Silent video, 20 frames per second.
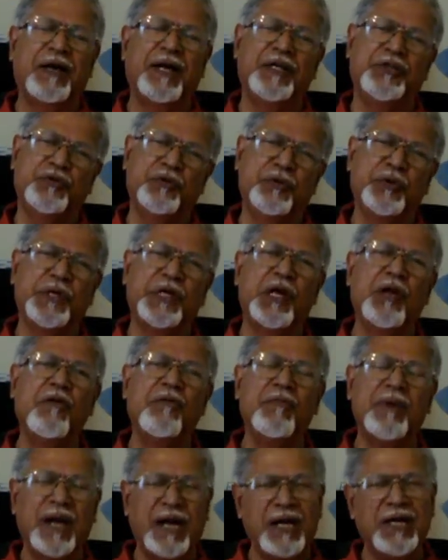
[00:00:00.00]
I should give
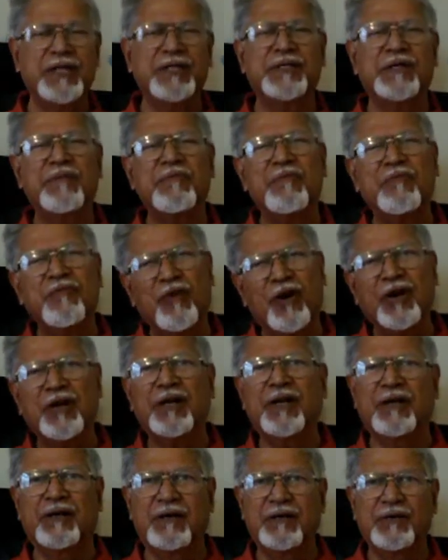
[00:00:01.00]
him at least some
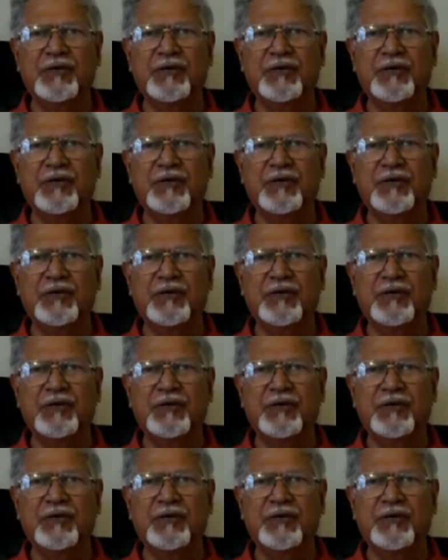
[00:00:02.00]
water.